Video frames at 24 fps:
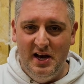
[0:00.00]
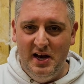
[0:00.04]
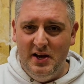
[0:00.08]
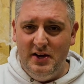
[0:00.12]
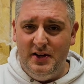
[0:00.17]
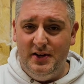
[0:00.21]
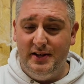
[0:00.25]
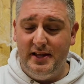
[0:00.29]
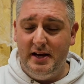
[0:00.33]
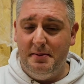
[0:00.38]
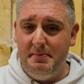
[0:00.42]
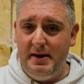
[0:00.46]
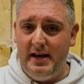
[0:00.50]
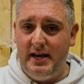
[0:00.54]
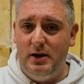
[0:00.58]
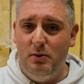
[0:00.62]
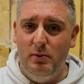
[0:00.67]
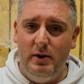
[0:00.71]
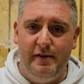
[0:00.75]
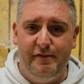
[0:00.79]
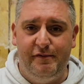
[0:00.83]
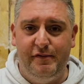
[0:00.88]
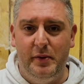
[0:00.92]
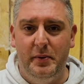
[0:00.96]
You then make your
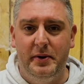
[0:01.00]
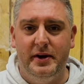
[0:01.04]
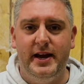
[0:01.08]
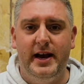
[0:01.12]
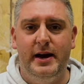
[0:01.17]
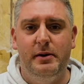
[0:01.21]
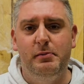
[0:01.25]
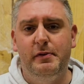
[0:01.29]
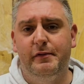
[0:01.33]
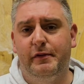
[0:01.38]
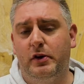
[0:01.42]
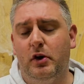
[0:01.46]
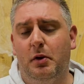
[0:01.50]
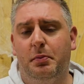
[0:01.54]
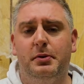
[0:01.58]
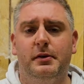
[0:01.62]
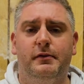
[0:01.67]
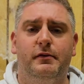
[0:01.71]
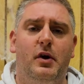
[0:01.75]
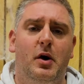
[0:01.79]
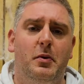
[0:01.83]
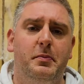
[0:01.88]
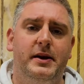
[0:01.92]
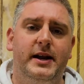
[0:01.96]
way through again with a couple of
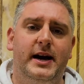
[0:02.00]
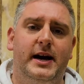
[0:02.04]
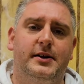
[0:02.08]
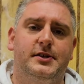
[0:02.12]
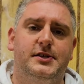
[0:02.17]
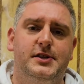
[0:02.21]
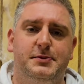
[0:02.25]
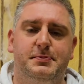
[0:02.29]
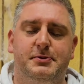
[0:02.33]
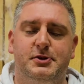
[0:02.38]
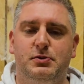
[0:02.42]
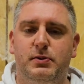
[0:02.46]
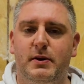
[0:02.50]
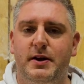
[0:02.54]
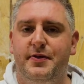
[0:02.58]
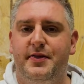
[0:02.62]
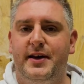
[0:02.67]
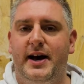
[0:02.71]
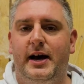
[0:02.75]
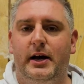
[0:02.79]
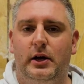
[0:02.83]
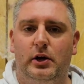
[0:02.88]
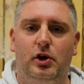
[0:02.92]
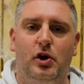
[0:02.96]
roaming actors between
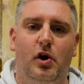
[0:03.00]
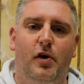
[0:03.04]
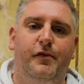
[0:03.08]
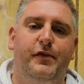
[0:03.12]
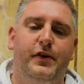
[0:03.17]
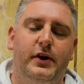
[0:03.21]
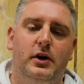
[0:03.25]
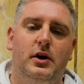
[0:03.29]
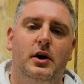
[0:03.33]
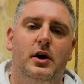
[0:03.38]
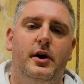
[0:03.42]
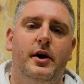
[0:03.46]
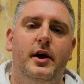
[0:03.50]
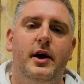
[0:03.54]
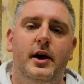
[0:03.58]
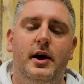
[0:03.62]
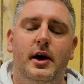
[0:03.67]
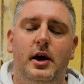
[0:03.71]
that and Gothica,